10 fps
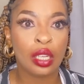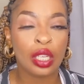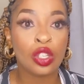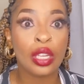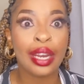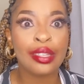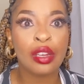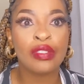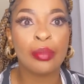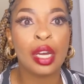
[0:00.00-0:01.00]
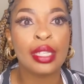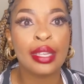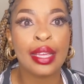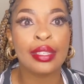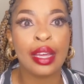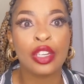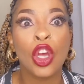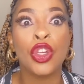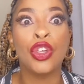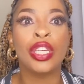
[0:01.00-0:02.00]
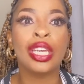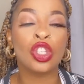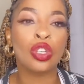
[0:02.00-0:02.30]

So the letter of demand says that you need